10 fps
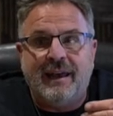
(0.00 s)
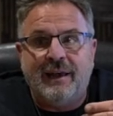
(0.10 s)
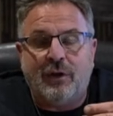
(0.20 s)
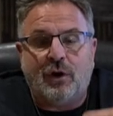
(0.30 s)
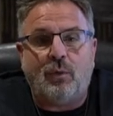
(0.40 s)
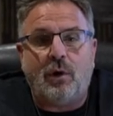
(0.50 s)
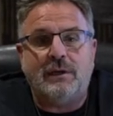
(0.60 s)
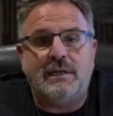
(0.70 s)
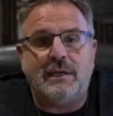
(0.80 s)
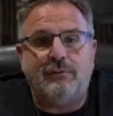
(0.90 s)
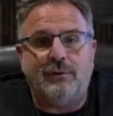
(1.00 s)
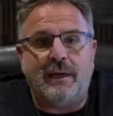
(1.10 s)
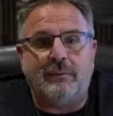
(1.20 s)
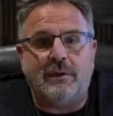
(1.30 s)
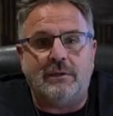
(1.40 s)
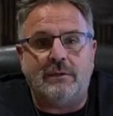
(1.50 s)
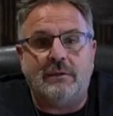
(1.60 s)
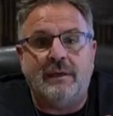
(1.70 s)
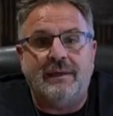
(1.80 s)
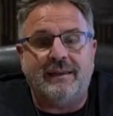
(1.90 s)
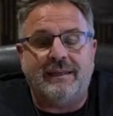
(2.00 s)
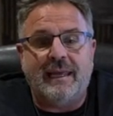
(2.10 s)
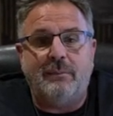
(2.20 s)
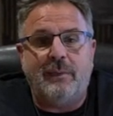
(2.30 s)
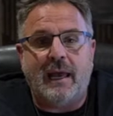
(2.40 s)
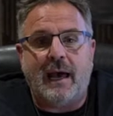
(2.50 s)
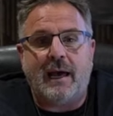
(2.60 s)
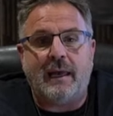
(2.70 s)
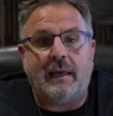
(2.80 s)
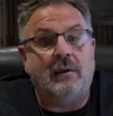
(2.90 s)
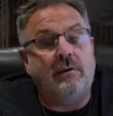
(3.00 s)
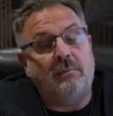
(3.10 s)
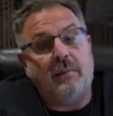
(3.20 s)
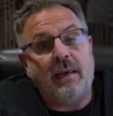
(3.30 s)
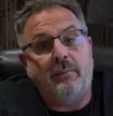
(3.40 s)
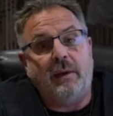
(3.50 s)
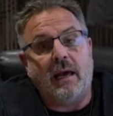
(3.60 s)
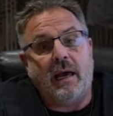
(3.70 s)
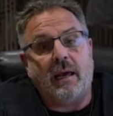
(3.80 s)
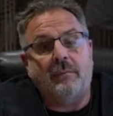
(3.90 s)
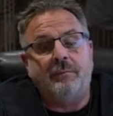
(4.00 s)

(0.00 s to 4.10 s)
the quality of your images, the DPI, the PPI.